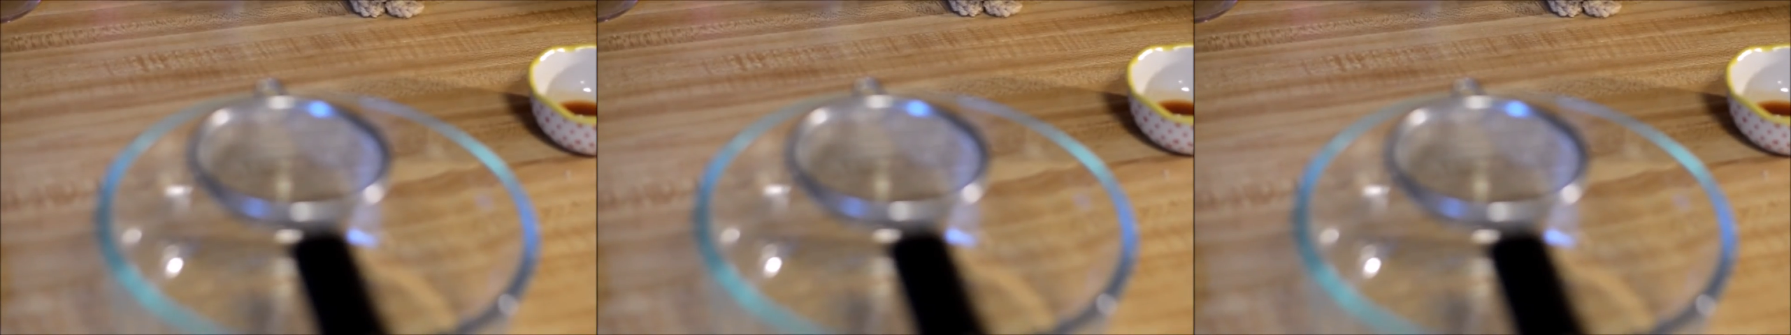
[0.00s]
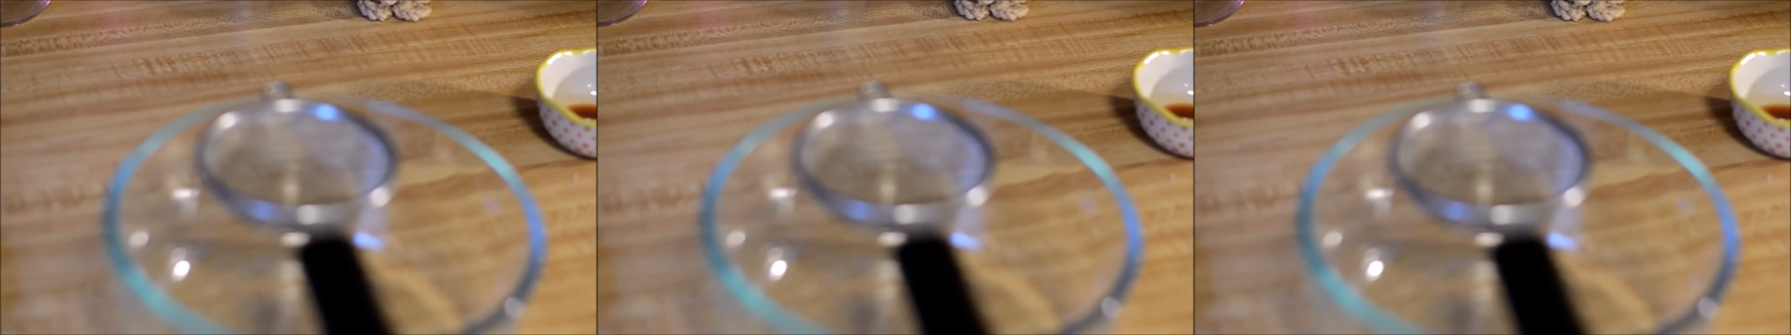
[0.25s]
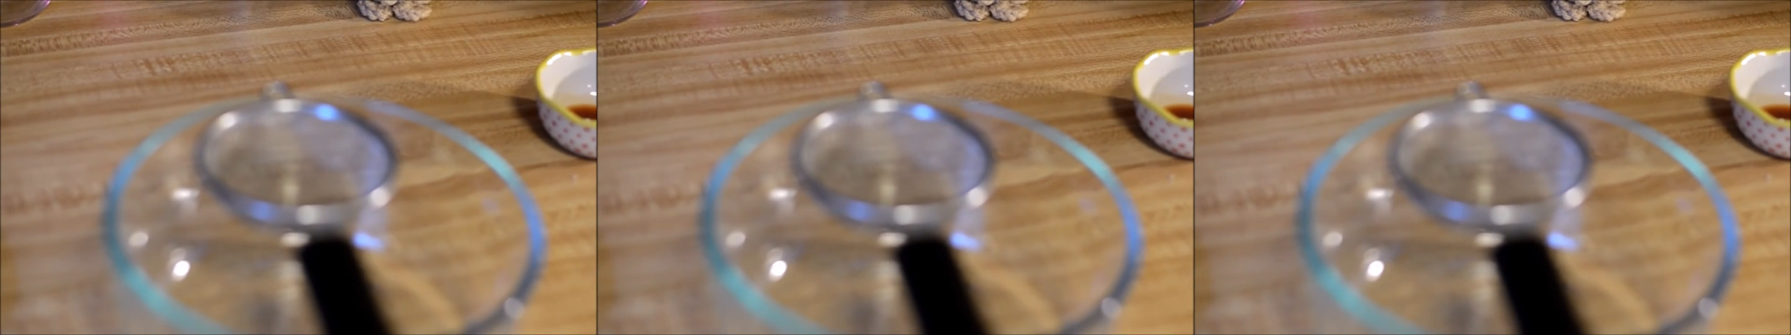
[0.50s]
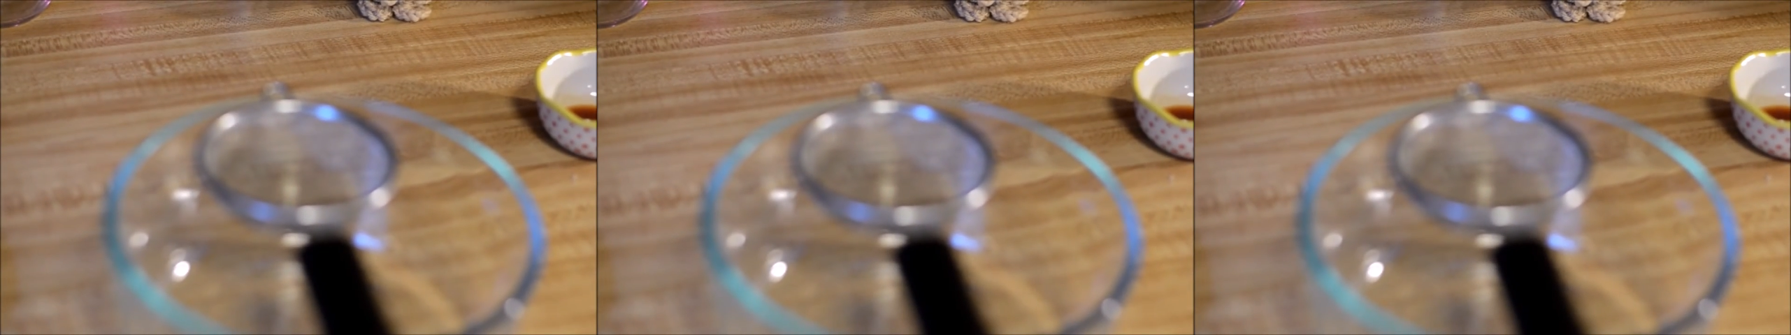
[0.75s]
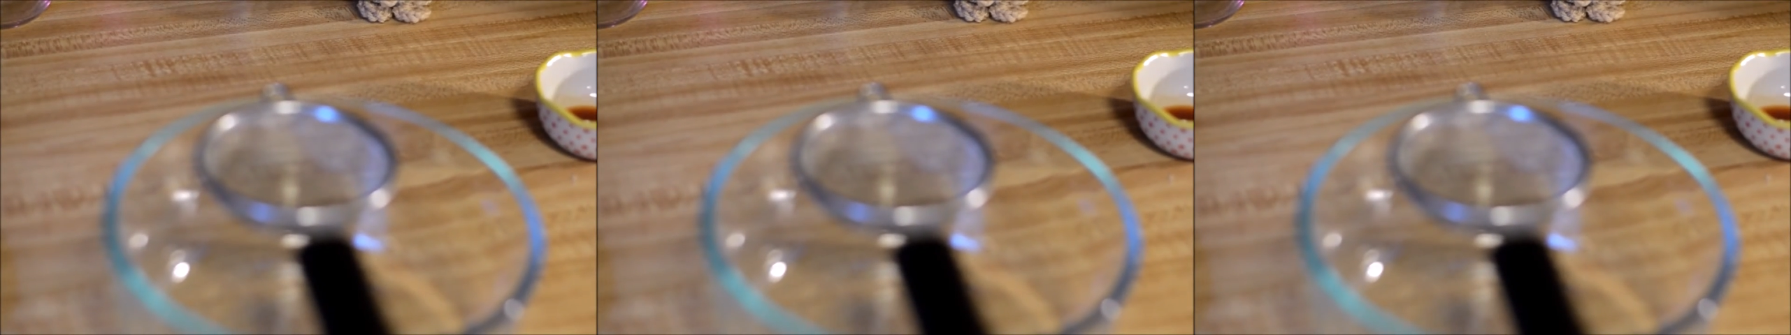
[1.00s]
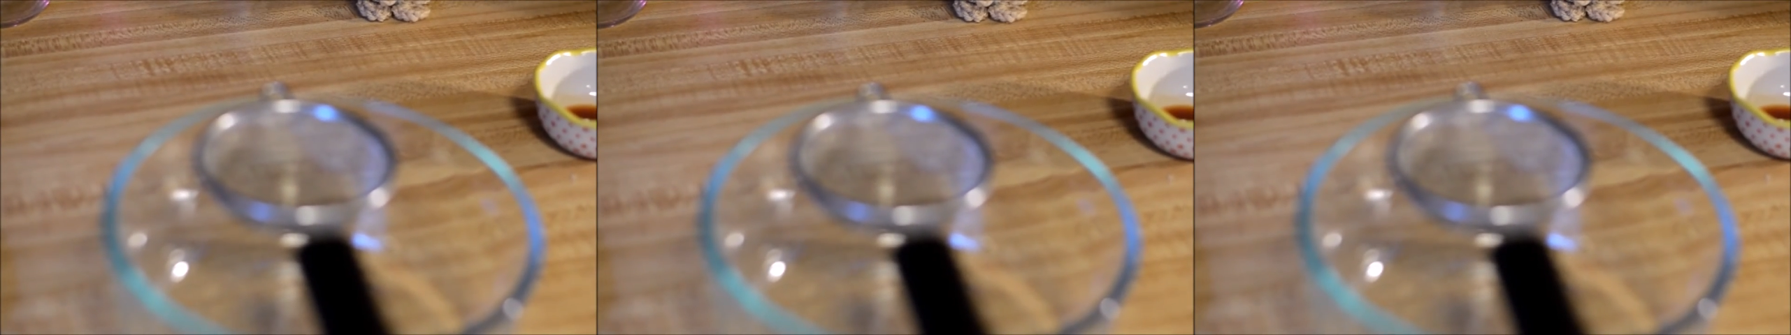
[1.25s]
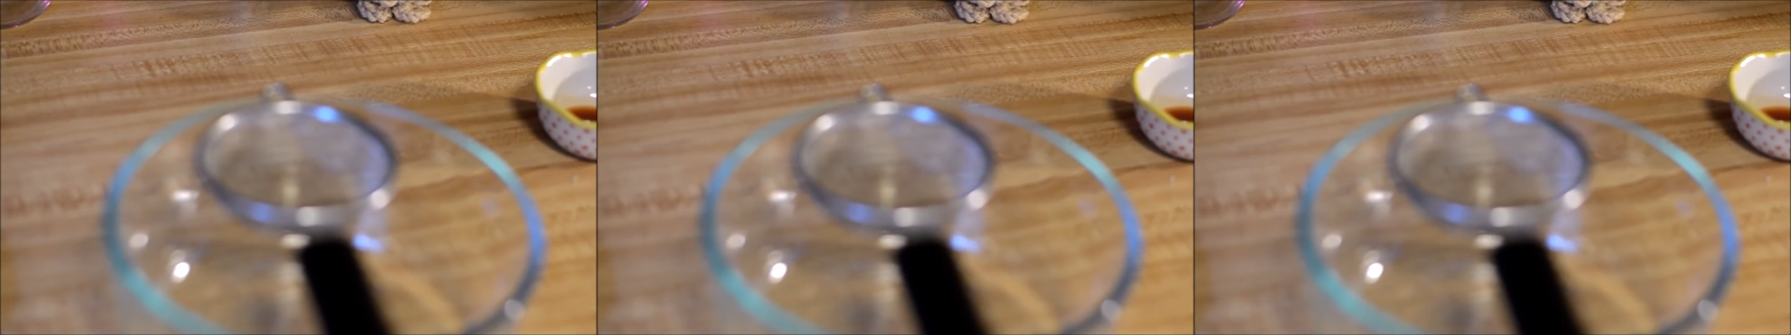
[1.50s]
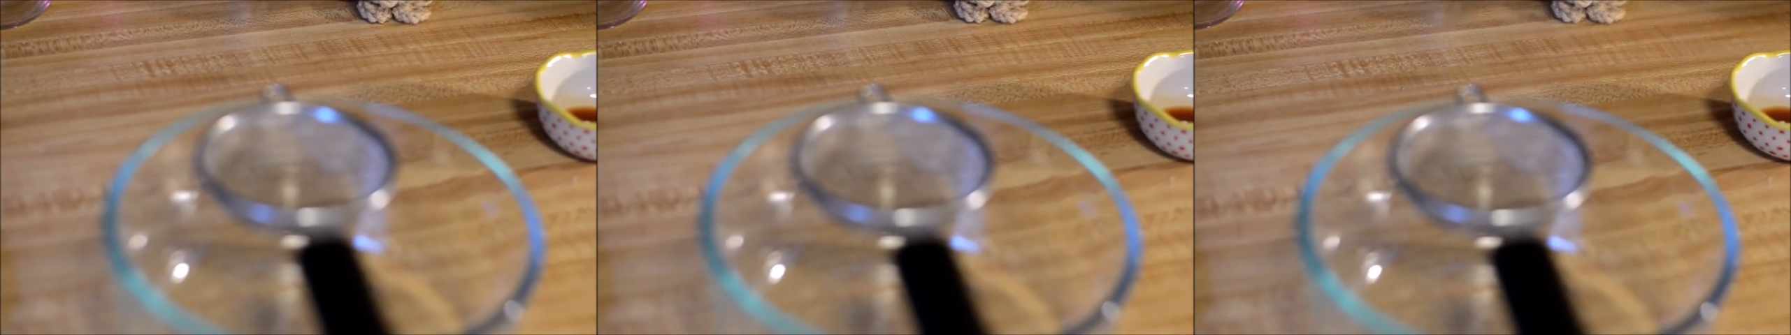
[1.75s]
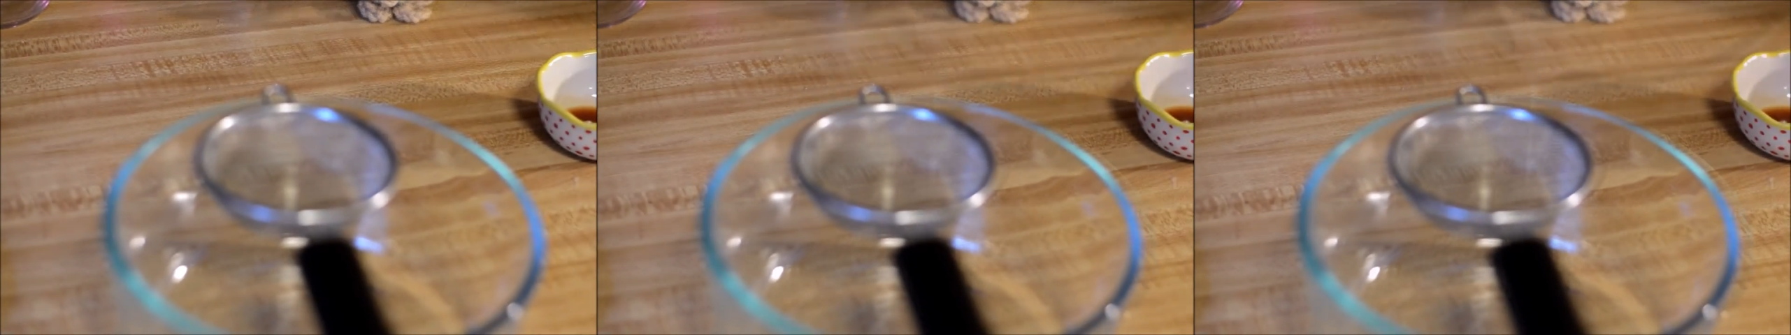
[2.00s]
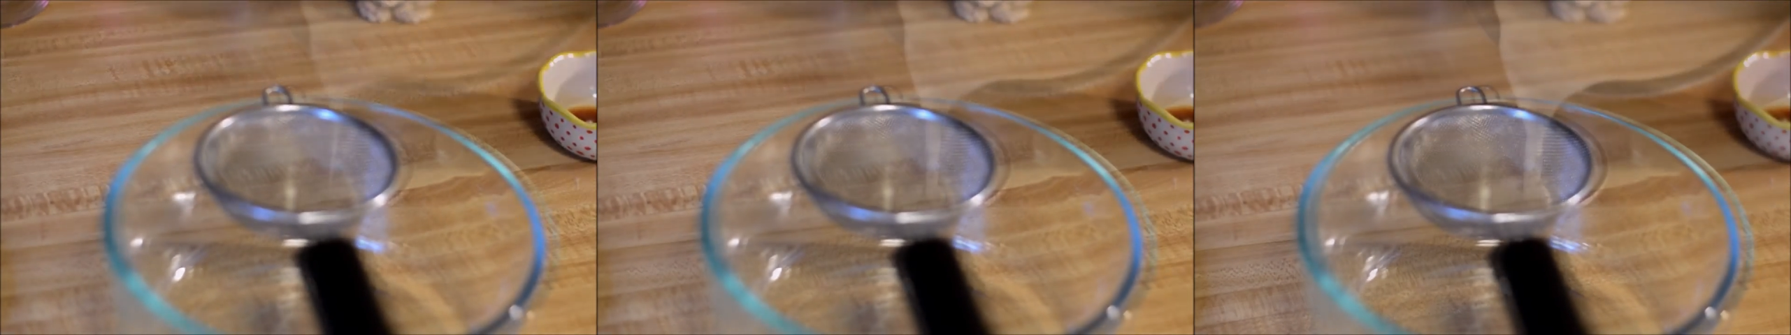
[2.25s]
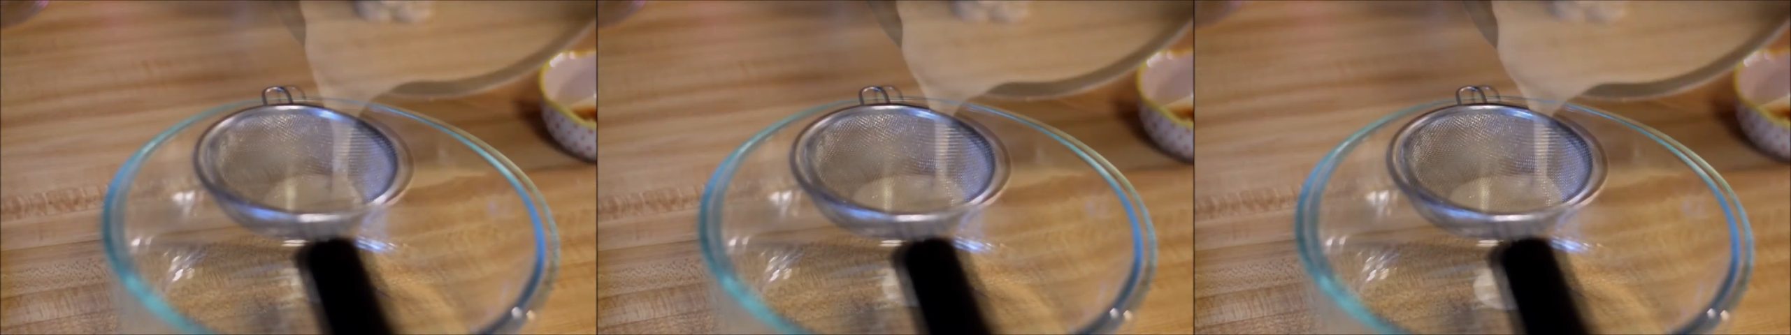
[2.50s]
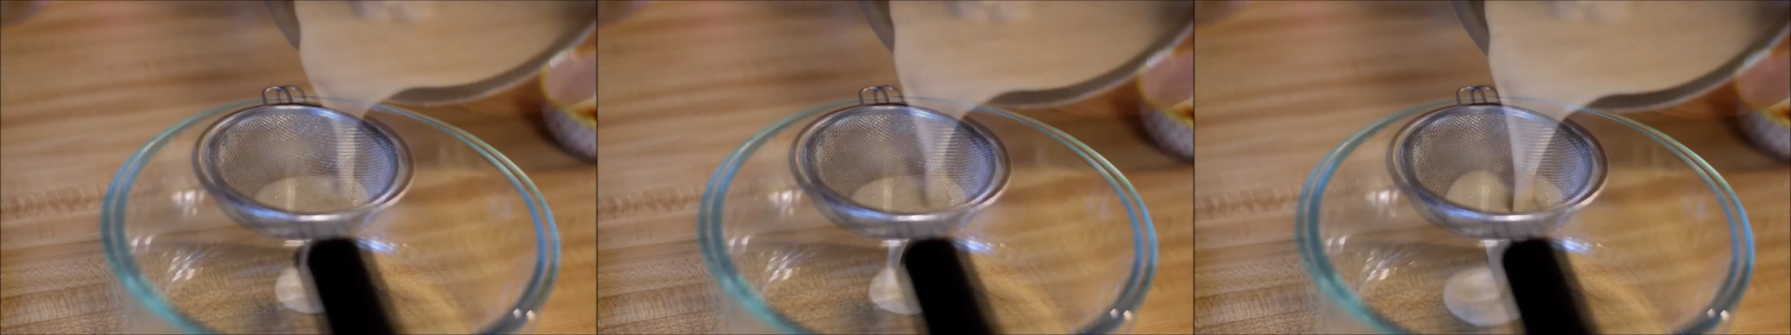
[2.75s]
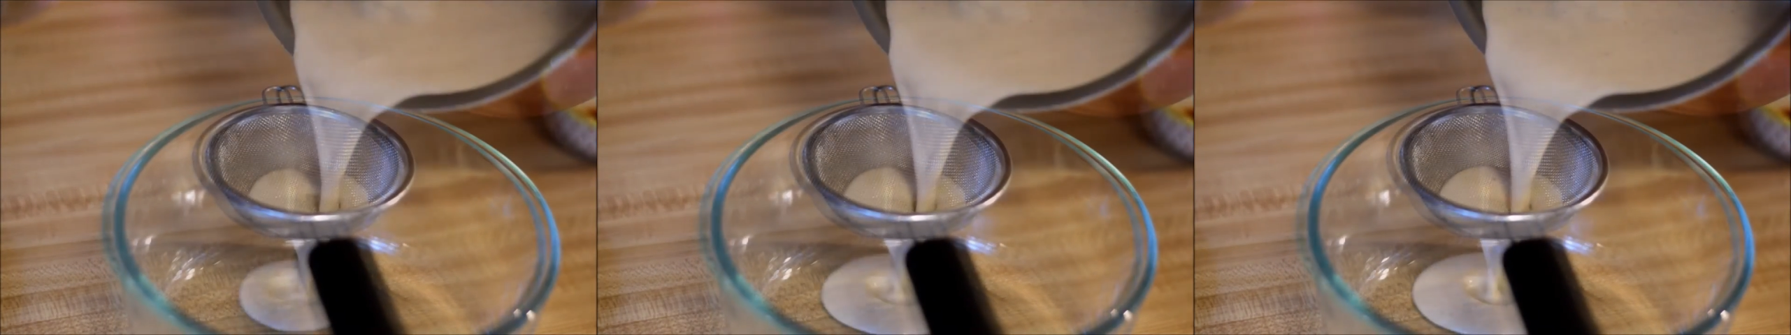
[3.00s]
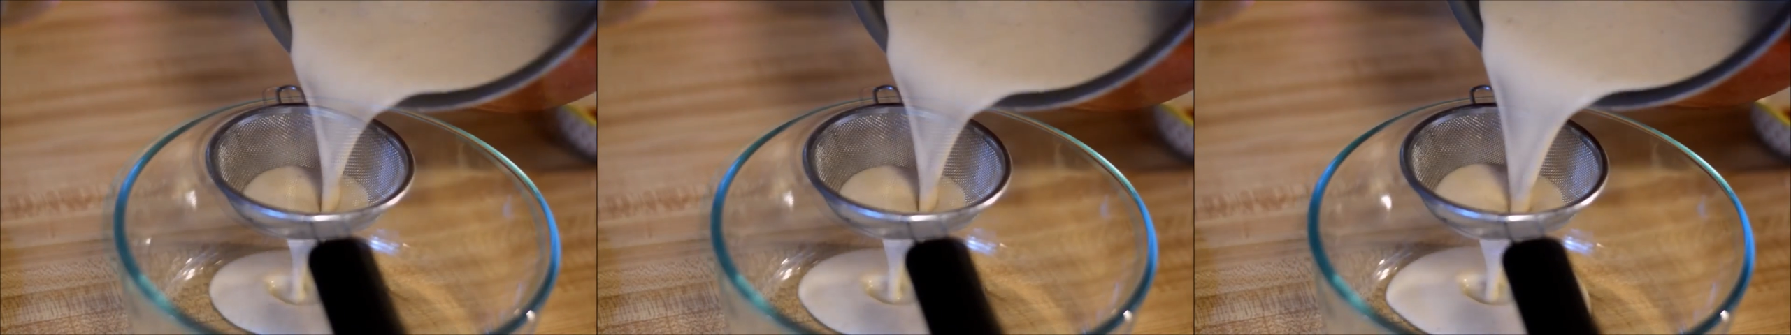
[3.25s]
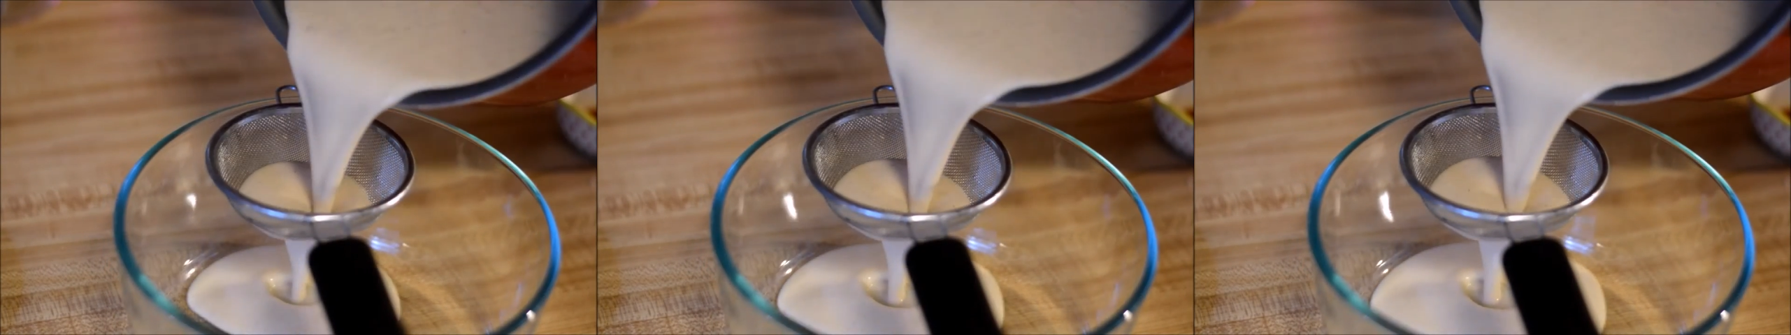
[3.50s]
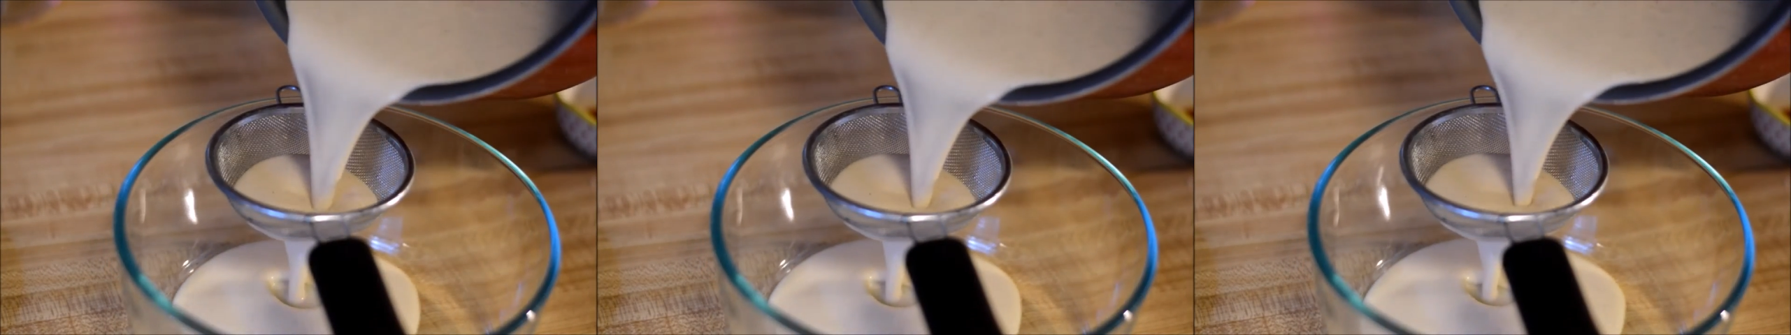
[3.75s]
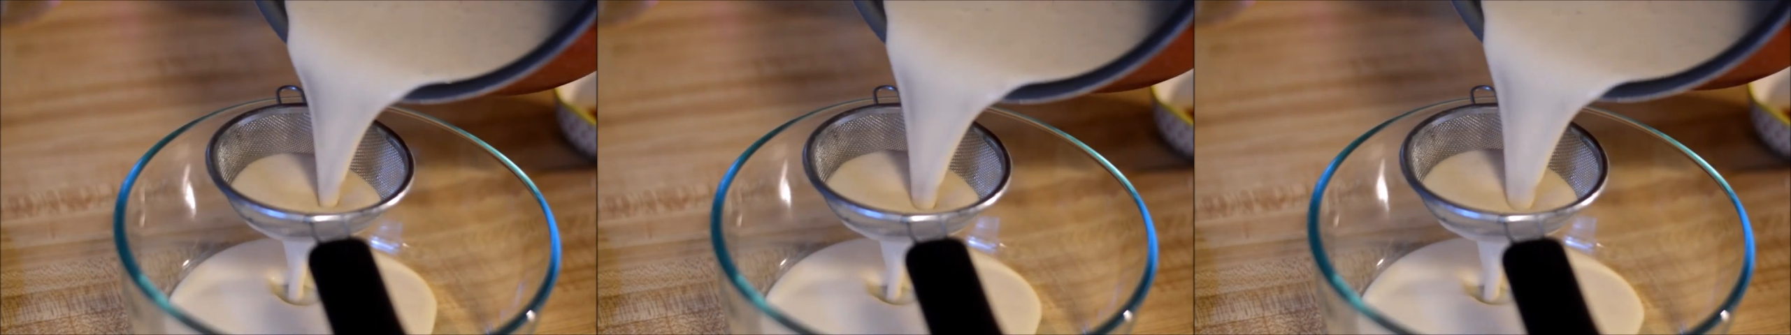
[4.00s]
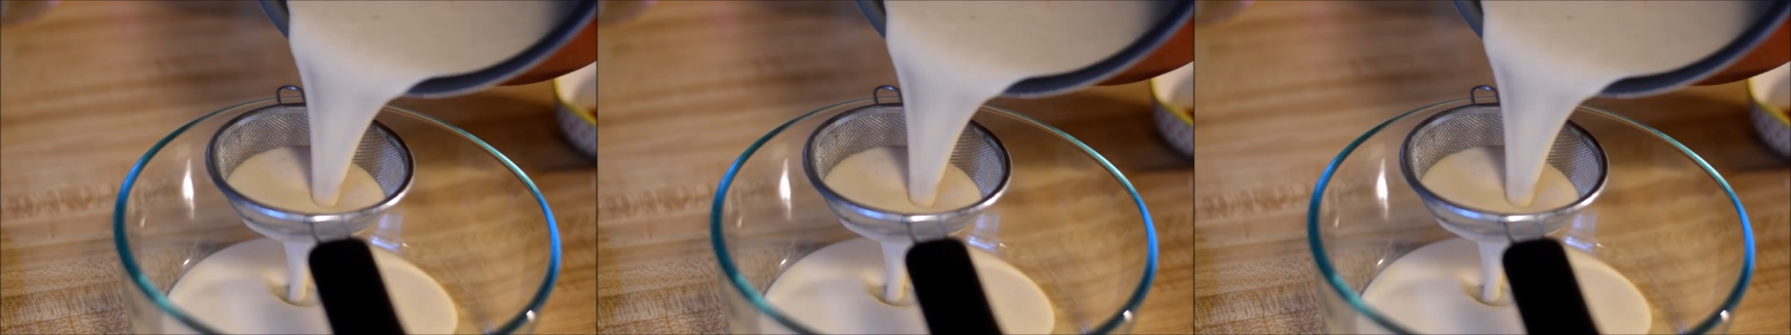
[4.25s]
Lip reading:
No face is visible, so there are no lips to read.